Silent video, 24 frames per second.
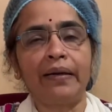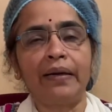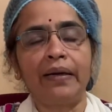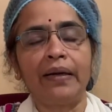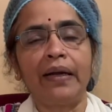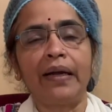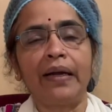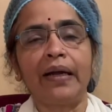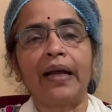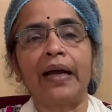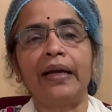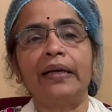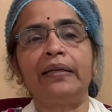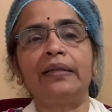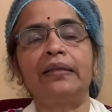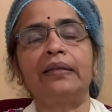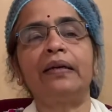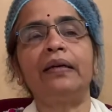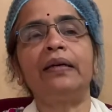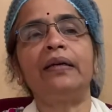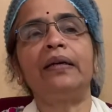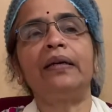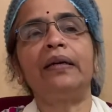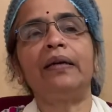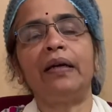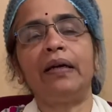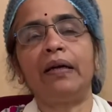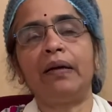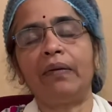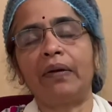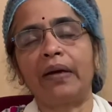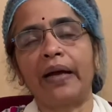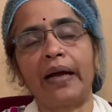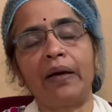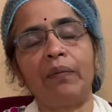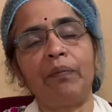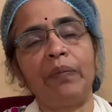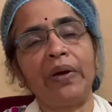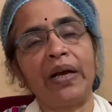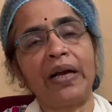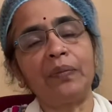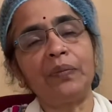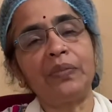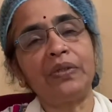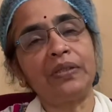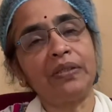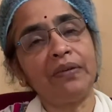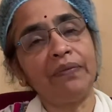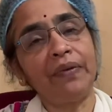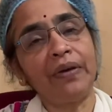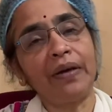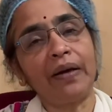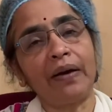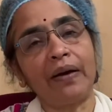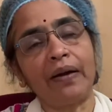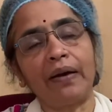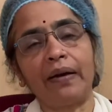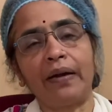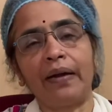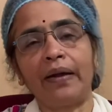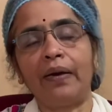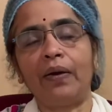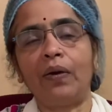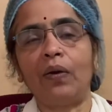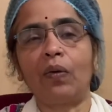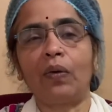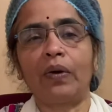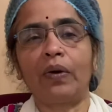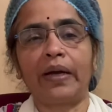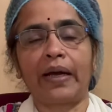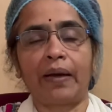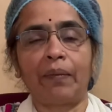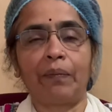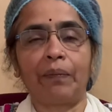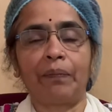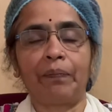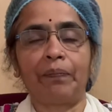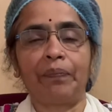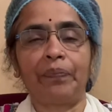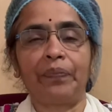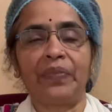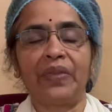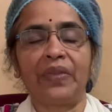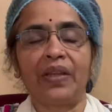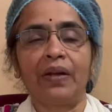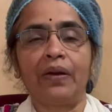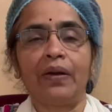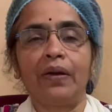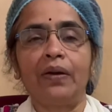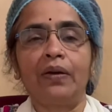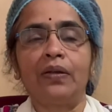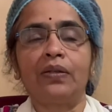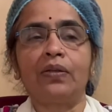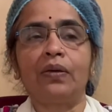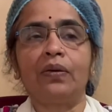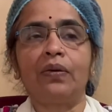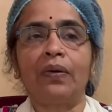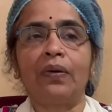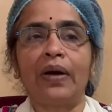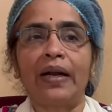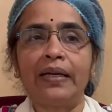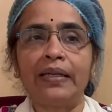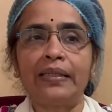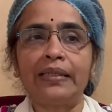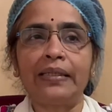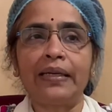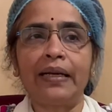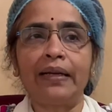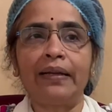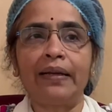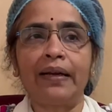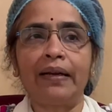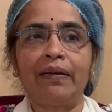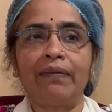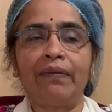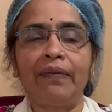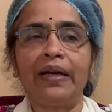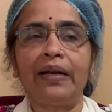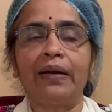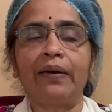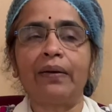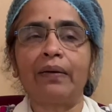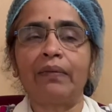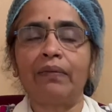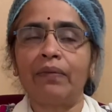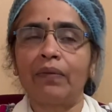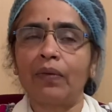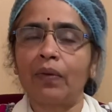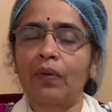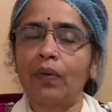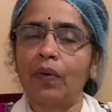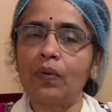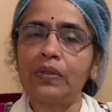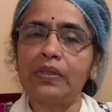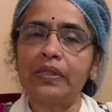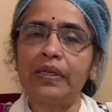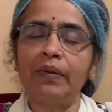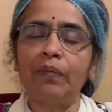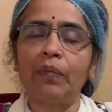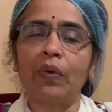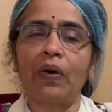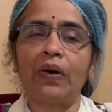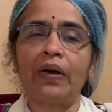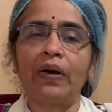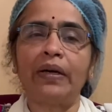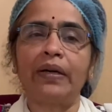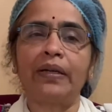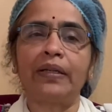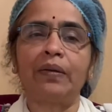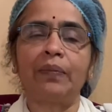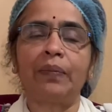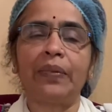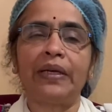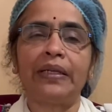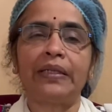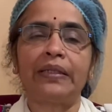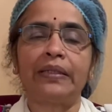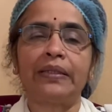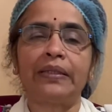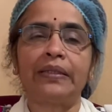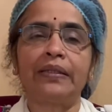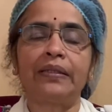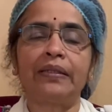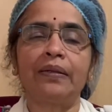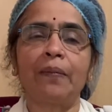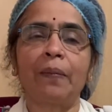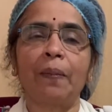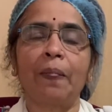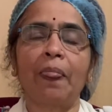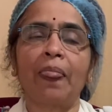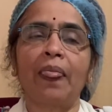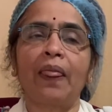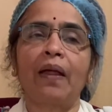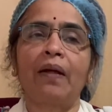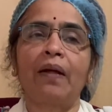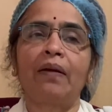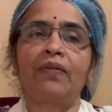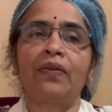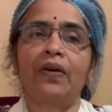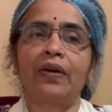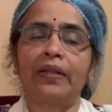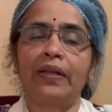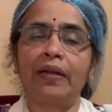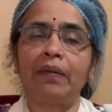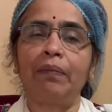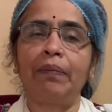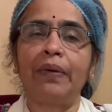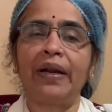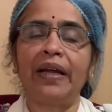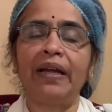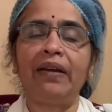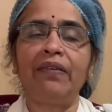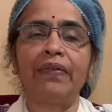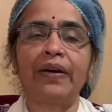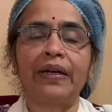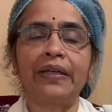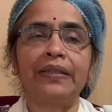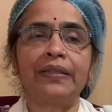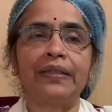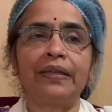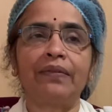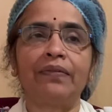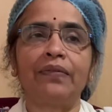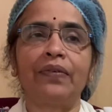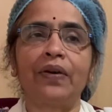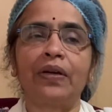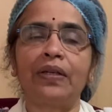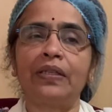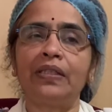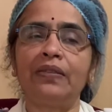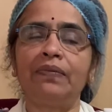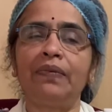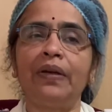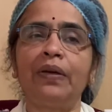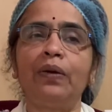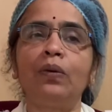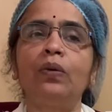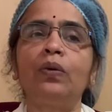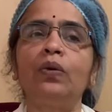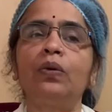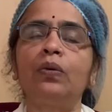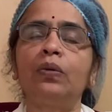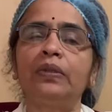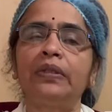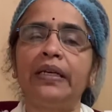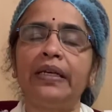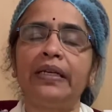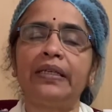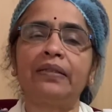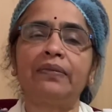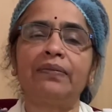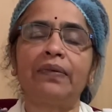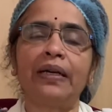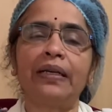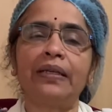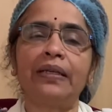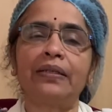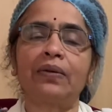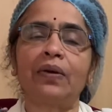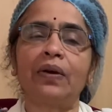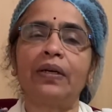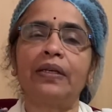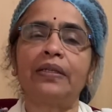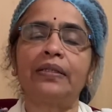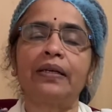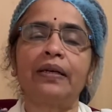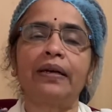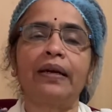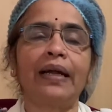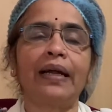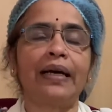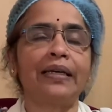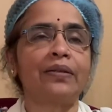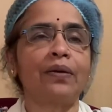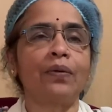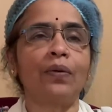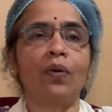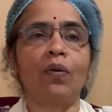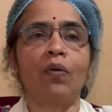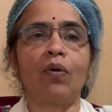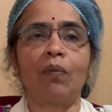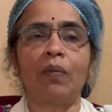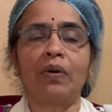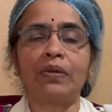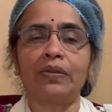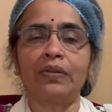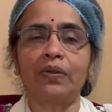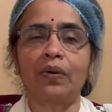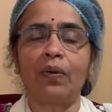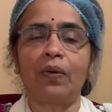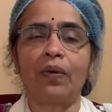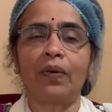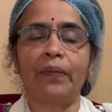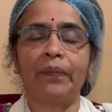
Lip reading: can become severe in no time. So to understand that, we closely monitor the patients for their brain function. For this, we do two things. One is called as a Glasgow Coma Score.